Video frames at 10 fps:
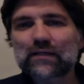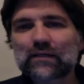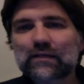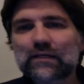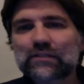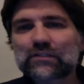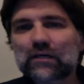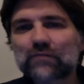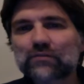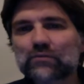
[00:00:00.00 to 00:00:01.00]
Get
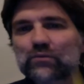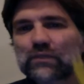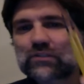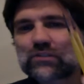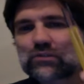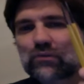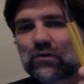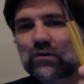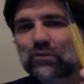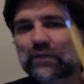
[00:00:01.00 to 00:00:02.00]
yourself some tweezers with a
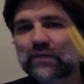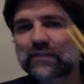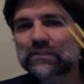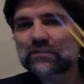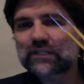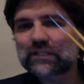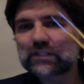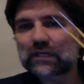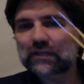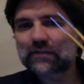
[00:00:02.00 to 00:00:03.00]
little bit of insulation on
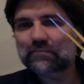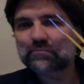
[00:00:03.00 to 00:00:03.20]
them,